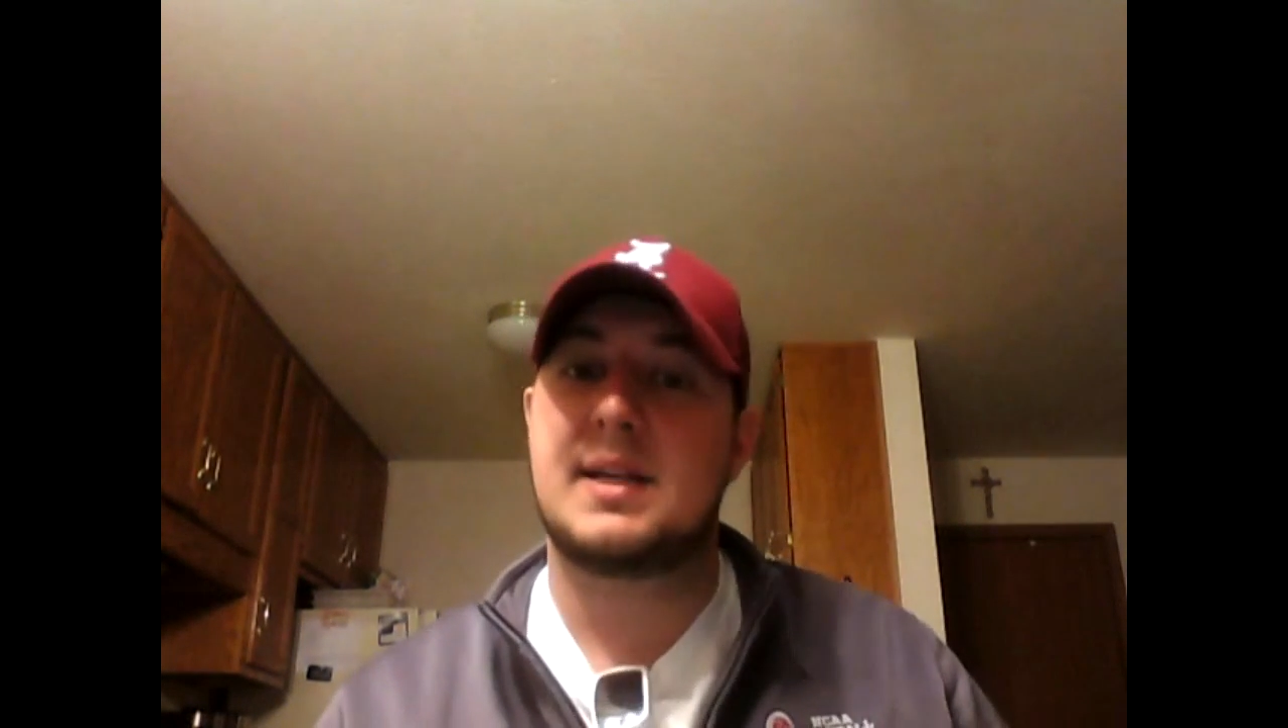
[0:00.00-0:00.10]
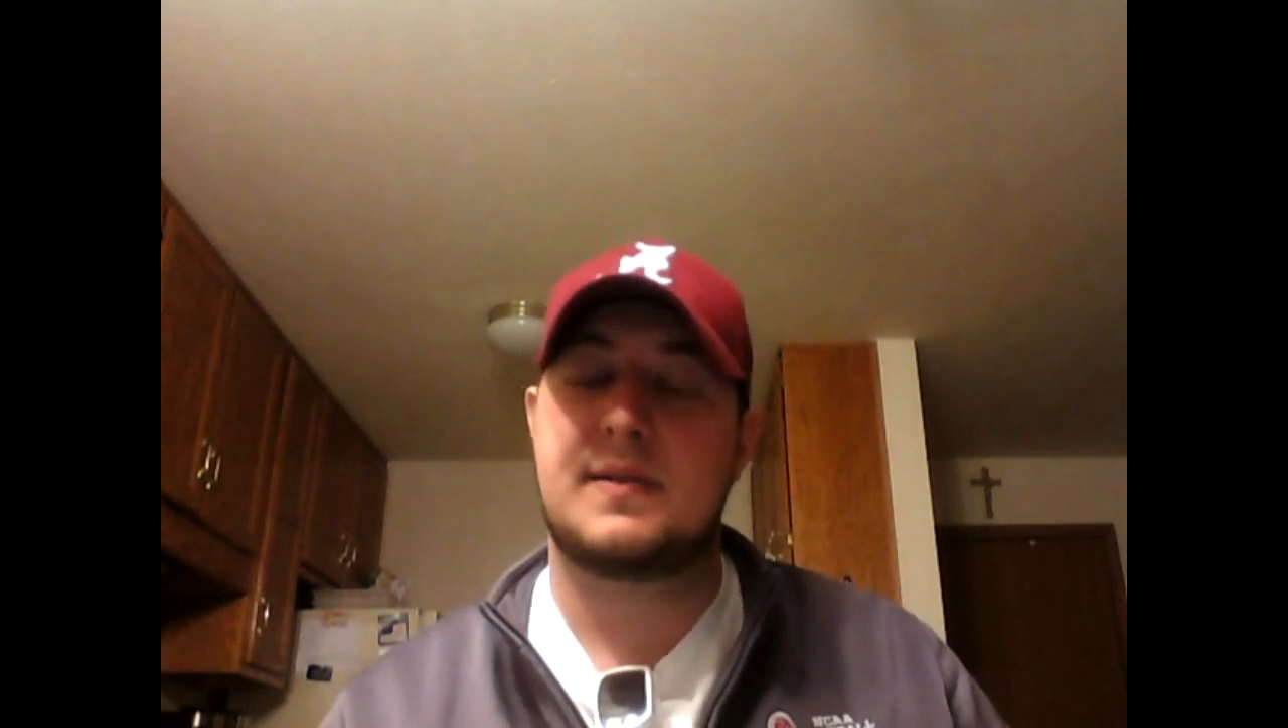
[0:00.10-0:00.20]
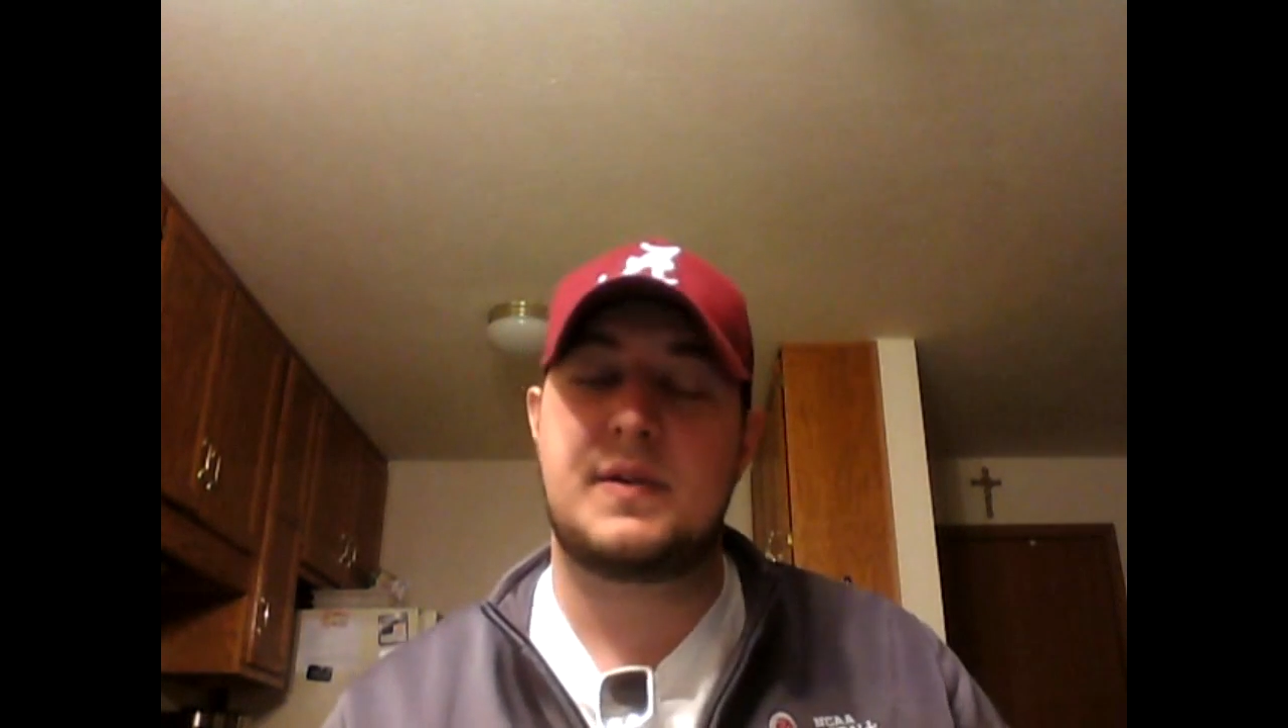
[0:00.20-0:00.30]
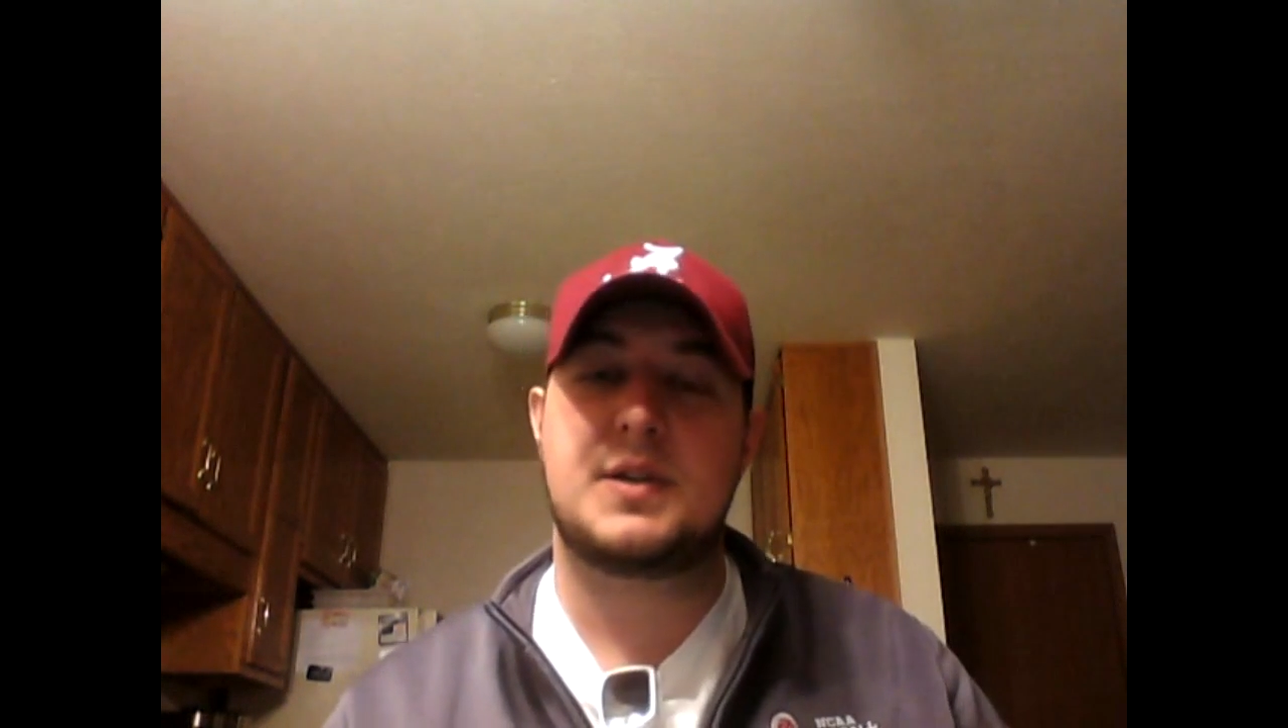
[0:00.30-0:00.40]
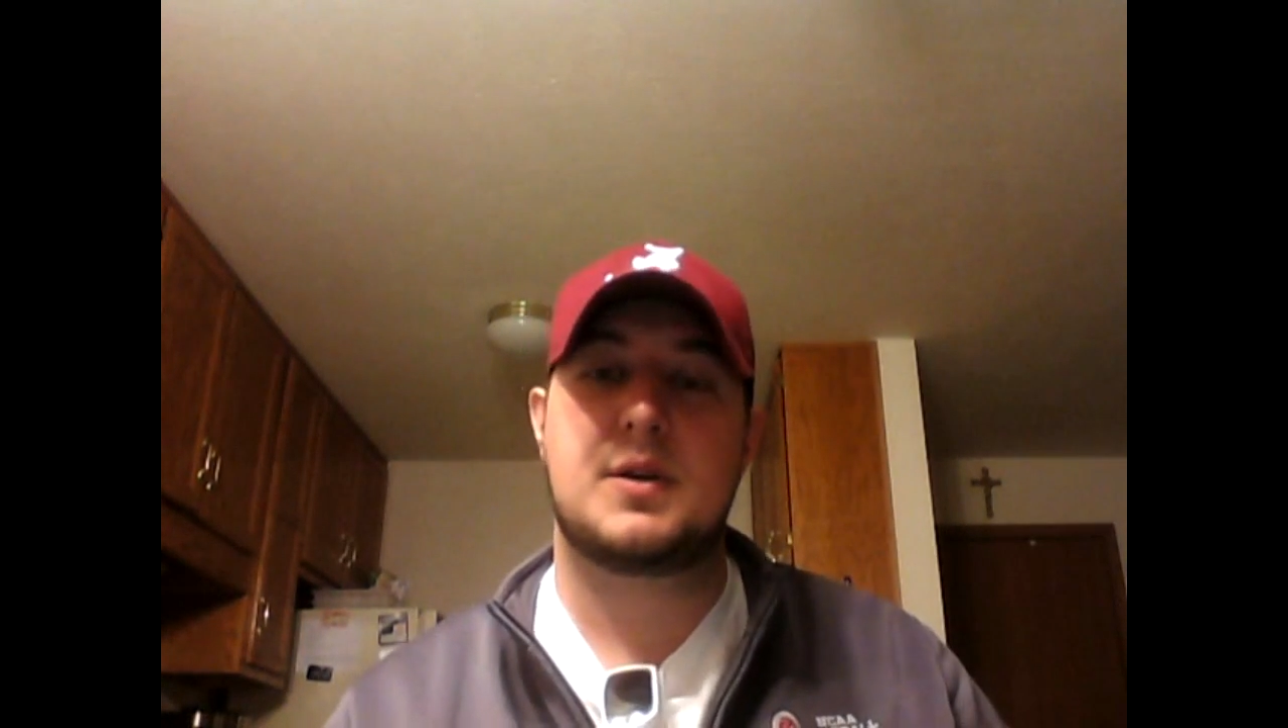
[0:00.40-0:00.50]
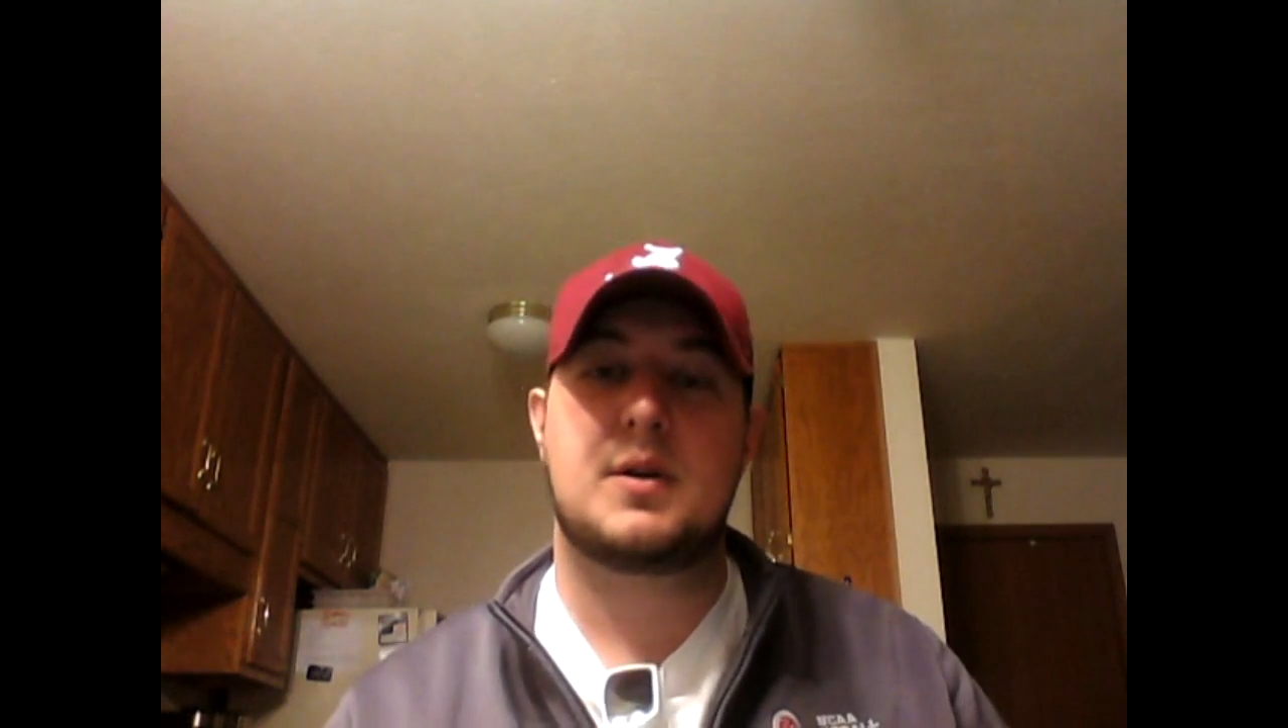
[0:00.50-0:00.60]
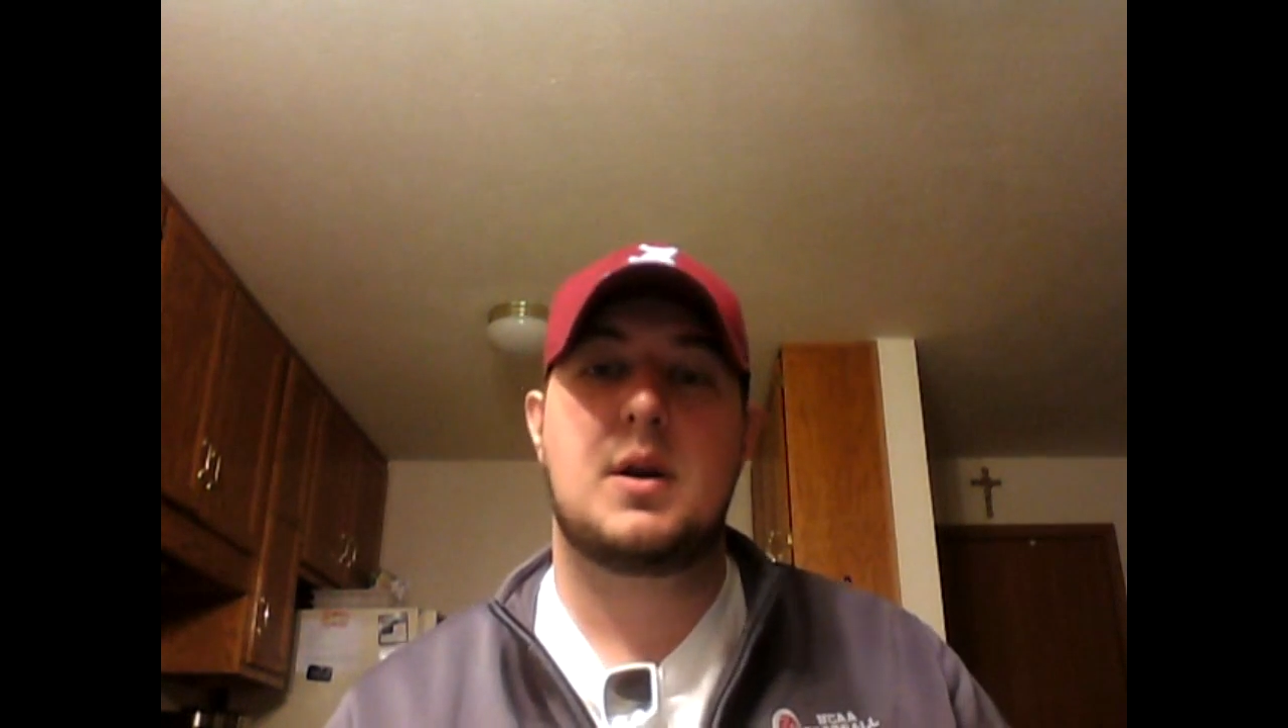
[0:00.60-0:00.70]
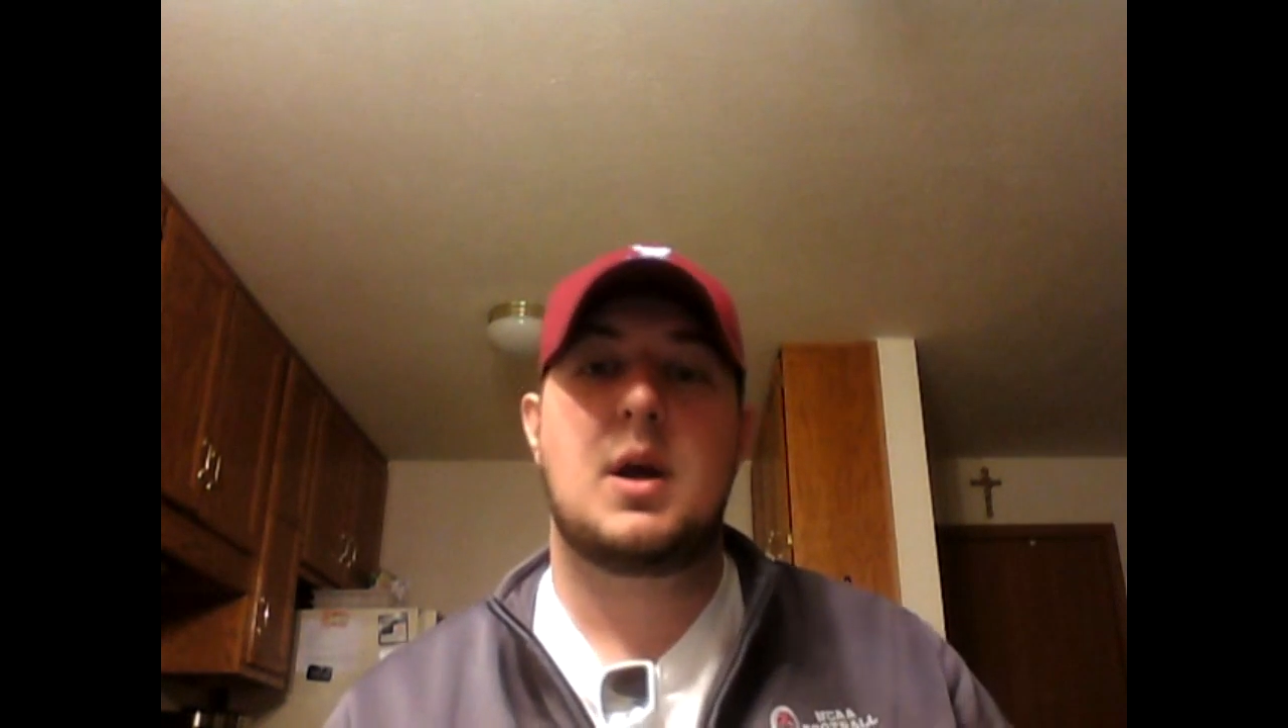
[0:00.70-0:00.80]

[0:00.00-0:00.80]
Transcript: as a feature.